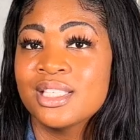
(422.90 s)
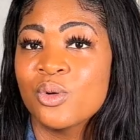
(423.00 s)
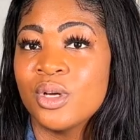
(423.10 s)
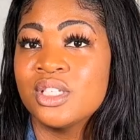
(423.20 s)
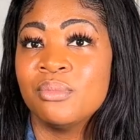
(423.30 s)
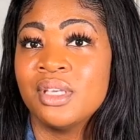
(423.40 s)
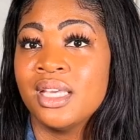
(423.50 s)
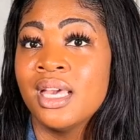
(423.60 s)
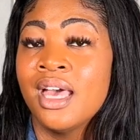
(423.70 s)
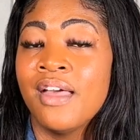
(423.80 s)
going to
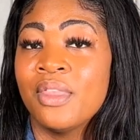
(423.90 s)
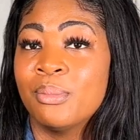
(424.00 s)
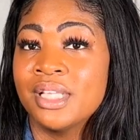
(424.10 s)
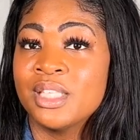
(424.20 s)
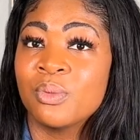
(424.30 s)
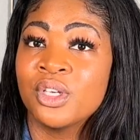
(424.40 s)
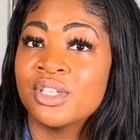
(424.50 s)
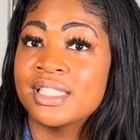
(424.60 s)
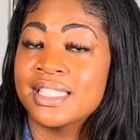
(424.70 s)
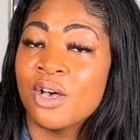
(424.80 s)
be the place where you're
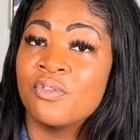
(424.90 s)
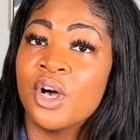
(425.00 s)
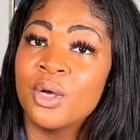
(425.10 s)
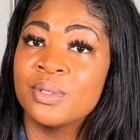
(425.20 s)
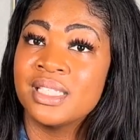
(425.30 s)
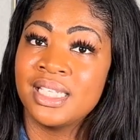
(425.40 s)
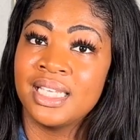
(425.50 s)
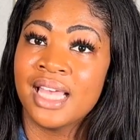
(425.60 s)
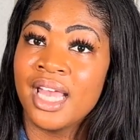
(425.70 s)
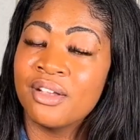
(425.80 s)
self-hosting
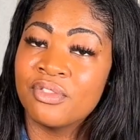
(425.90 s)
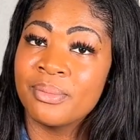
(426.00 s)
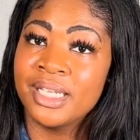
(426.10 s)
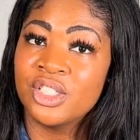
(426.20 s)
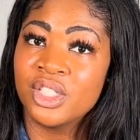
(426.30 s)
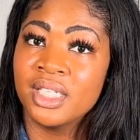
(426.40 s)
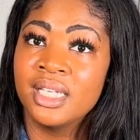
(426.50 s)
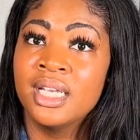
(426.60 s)
that information.